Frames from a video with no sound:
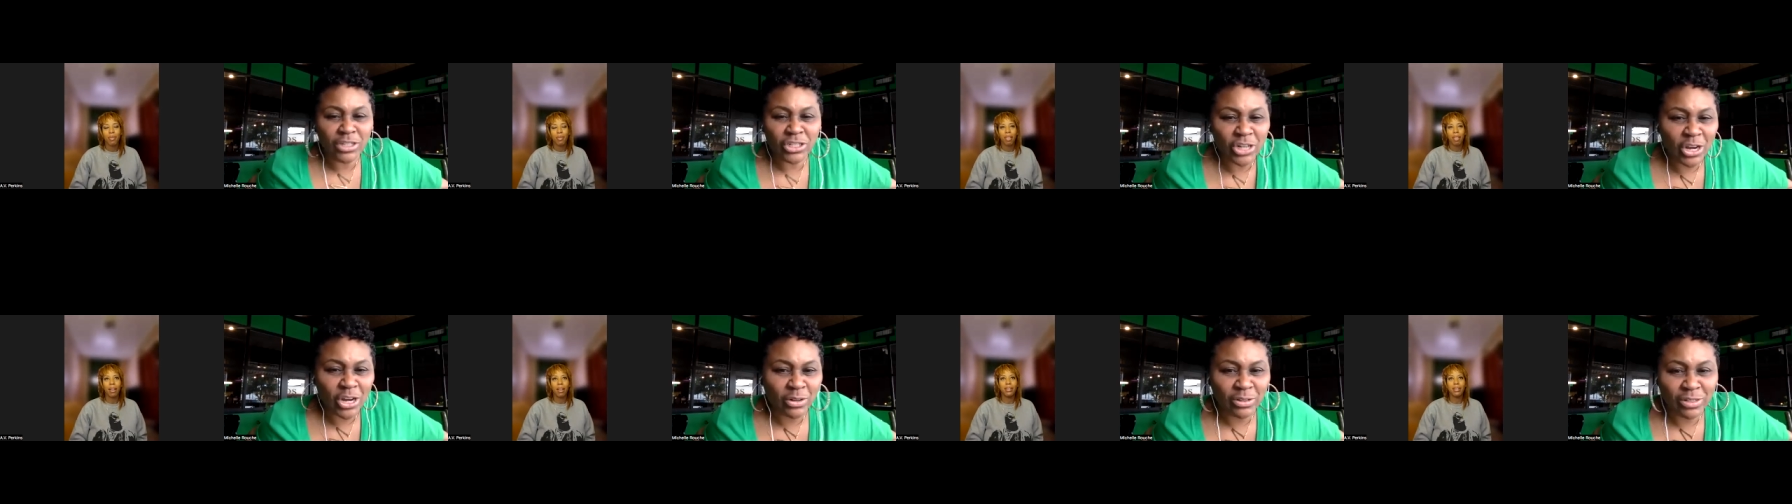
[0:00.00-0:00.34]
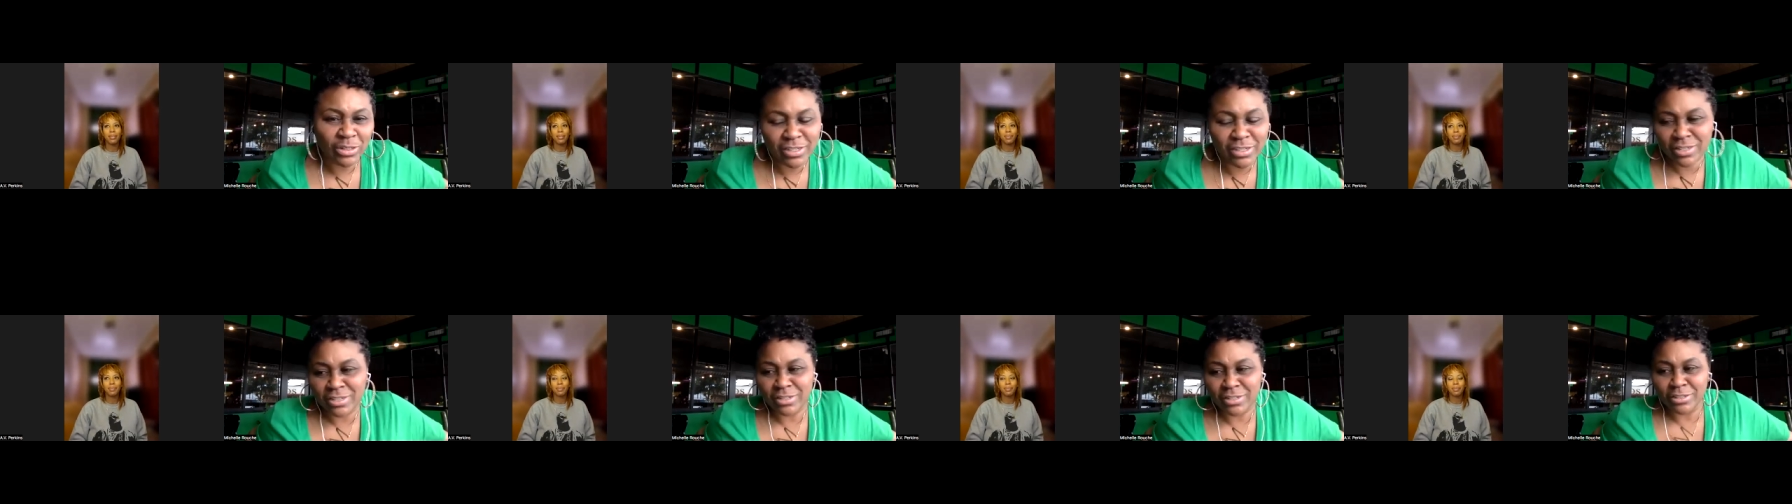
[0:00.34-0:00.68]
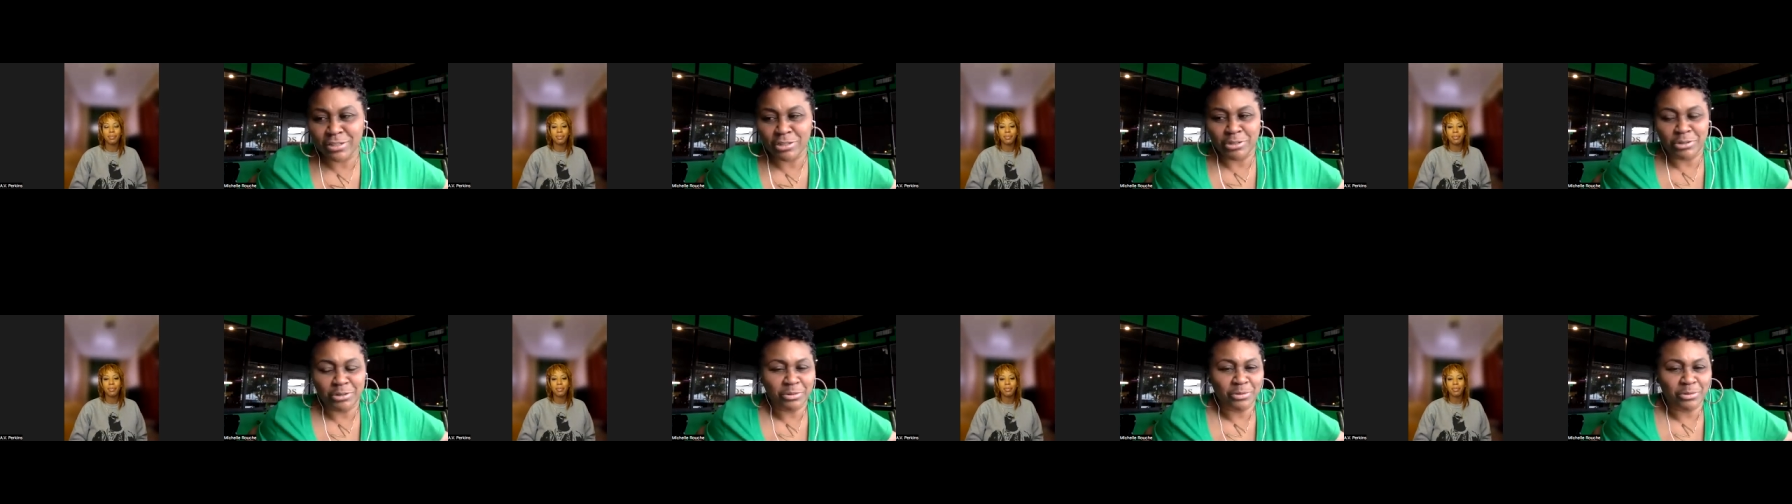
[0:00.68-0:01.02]
what y'all listening
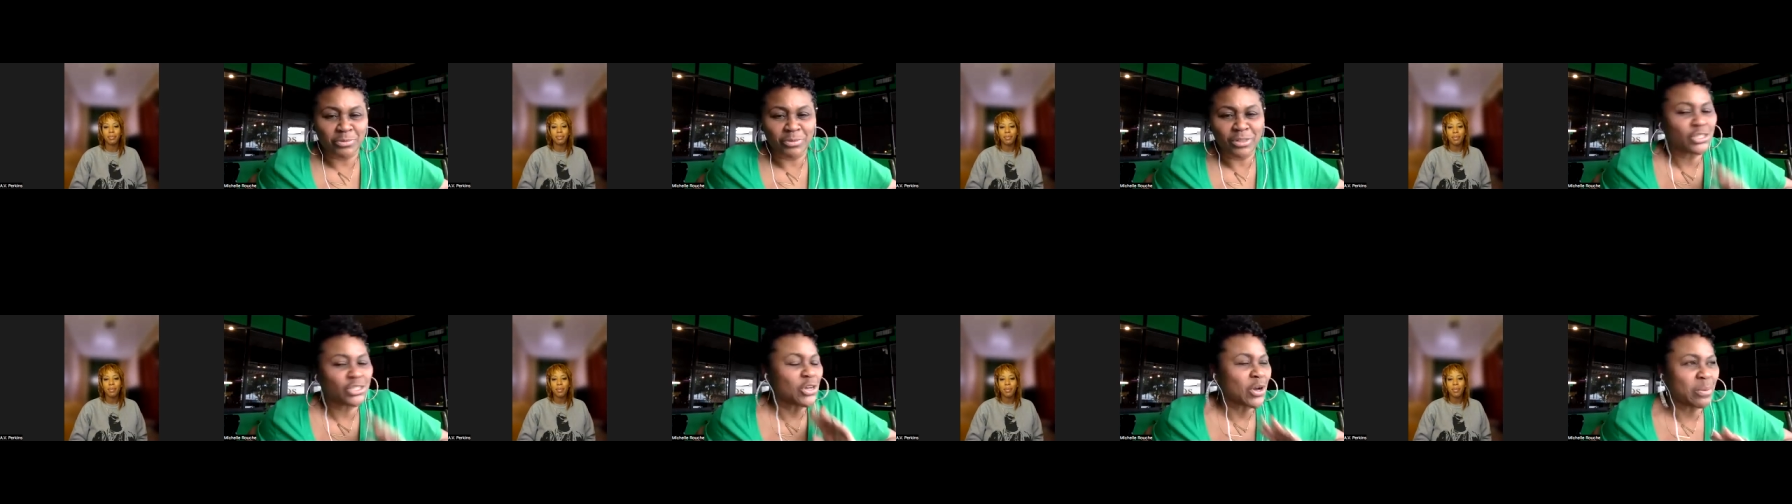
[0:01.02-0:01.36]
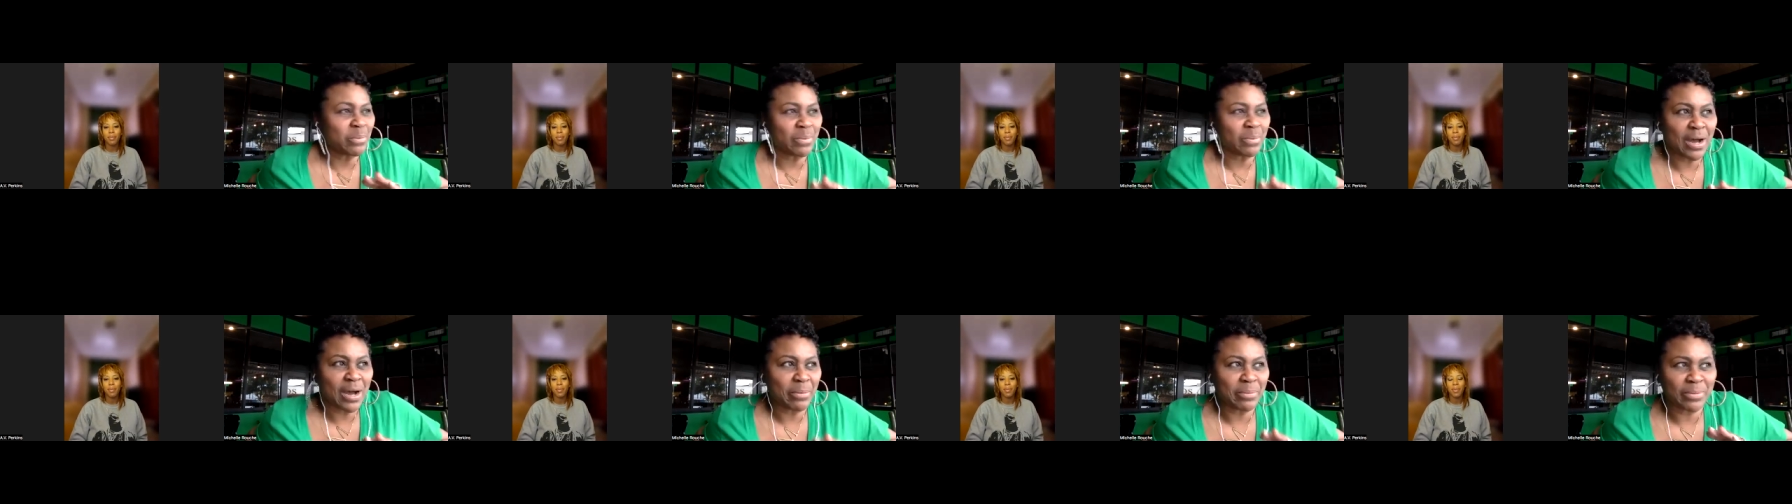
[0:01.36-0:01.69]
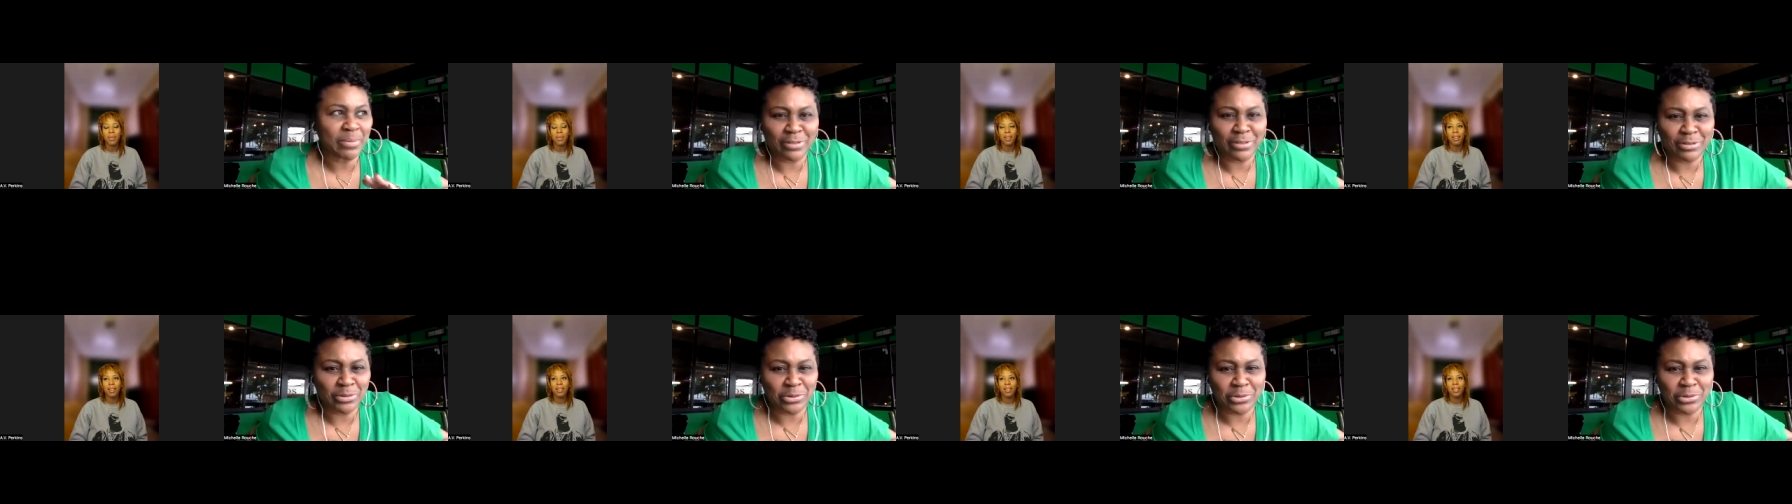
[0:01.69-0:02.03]
to? What y'all
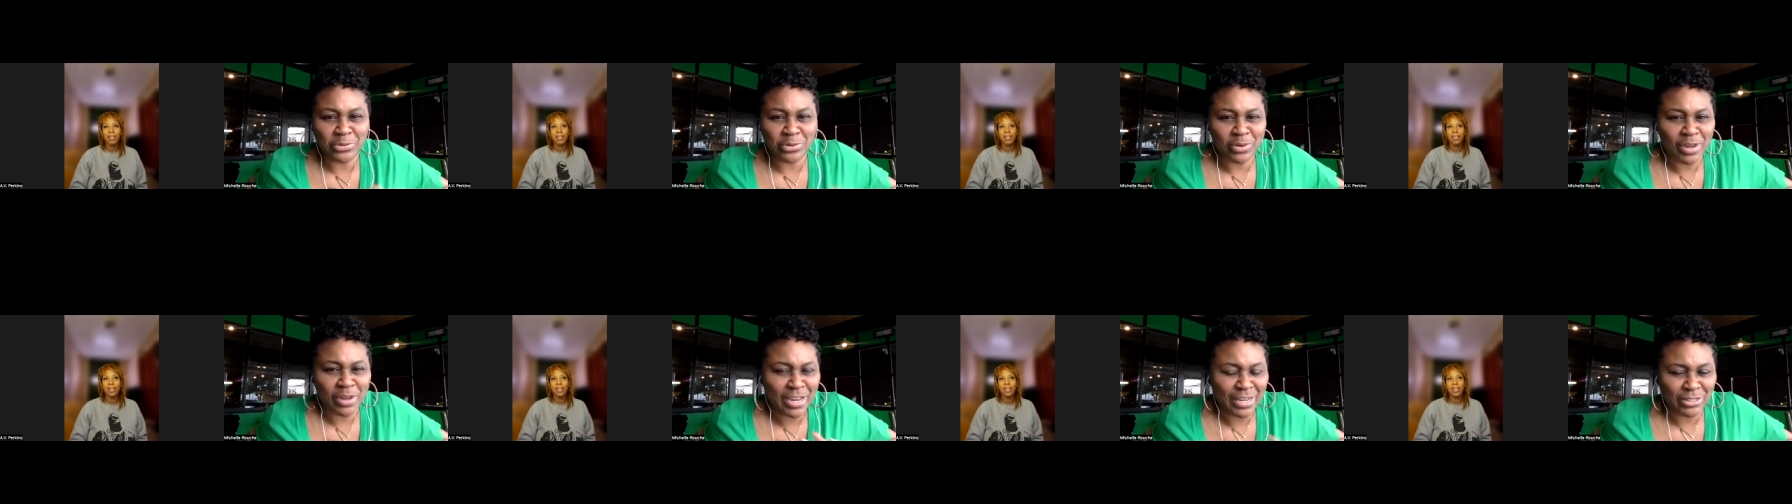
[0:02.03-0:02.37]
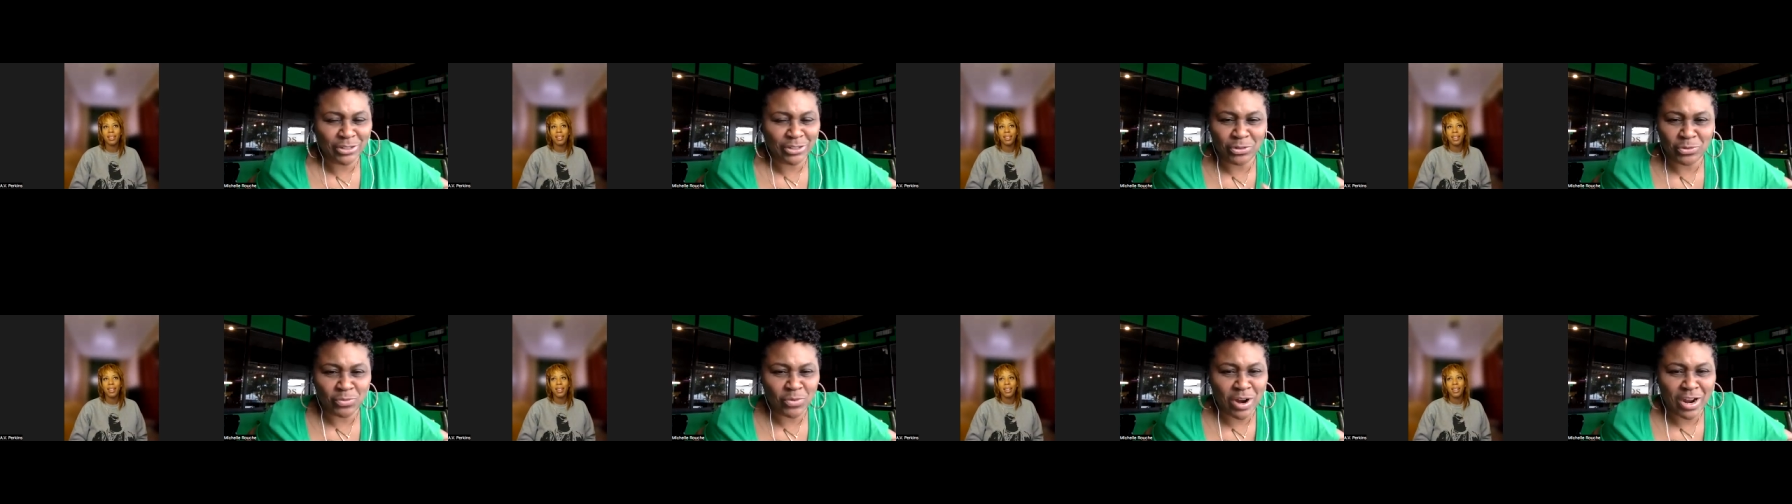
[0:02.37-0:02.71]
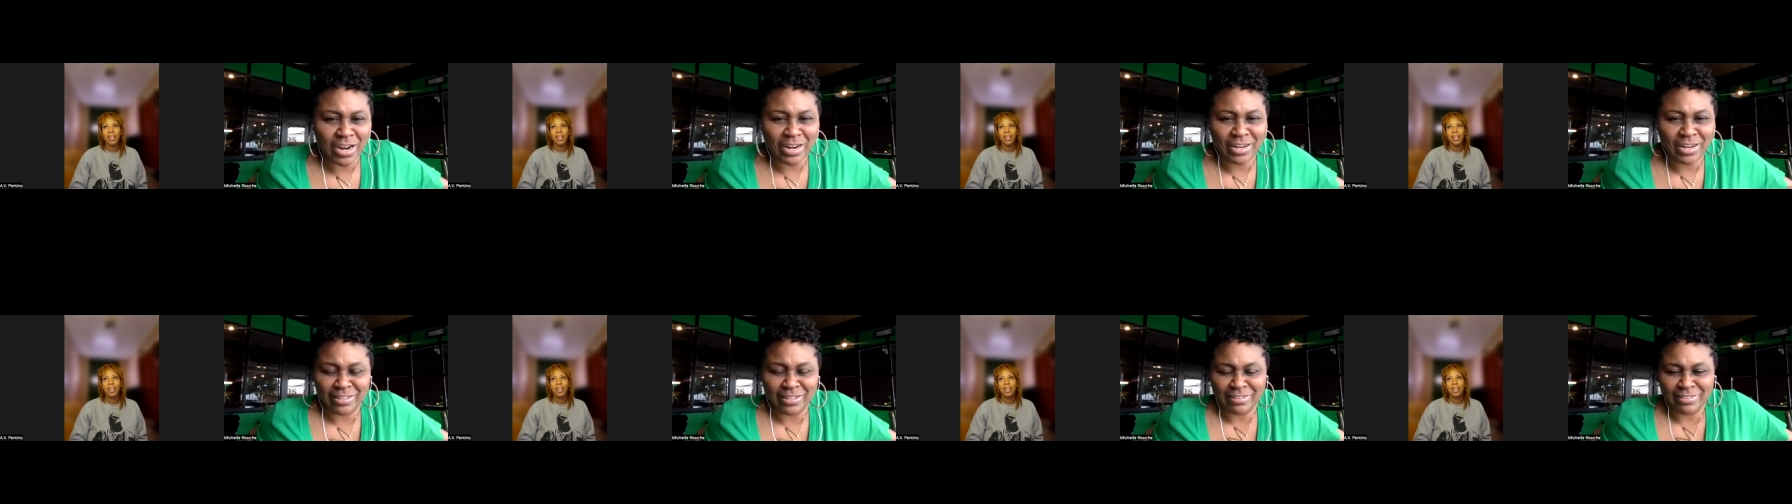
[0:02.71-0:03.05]
bopping to as you
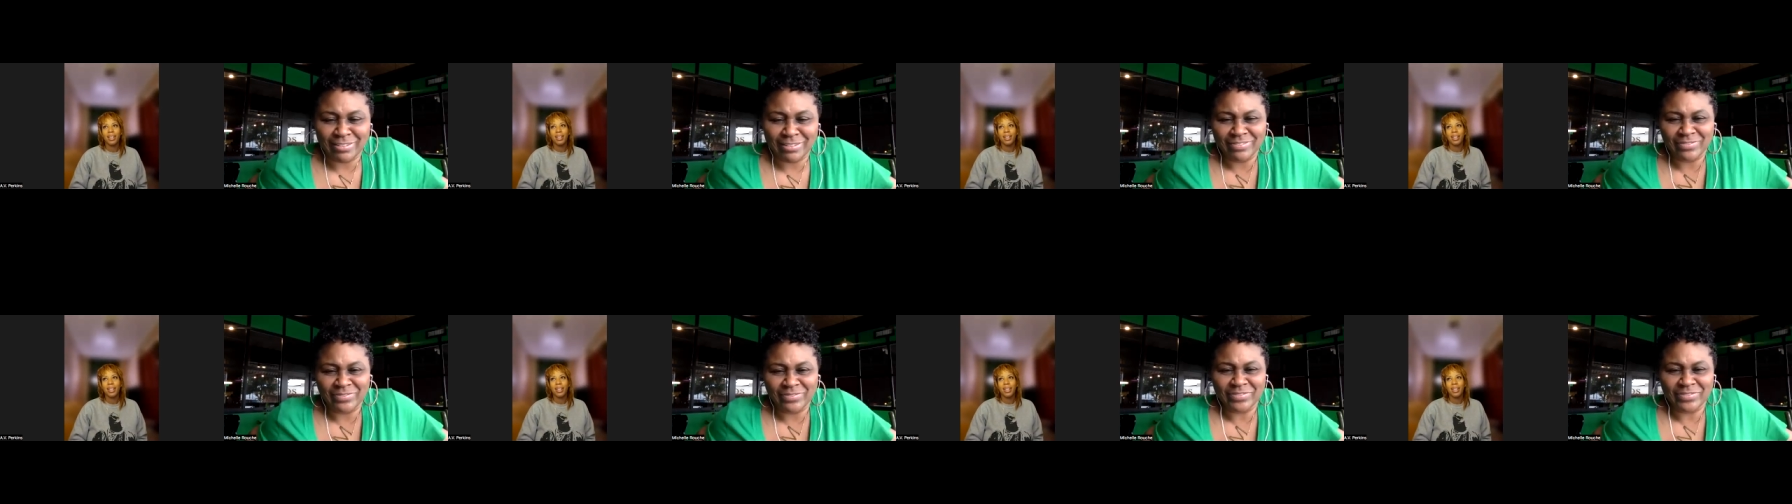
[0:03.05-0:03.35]
riding?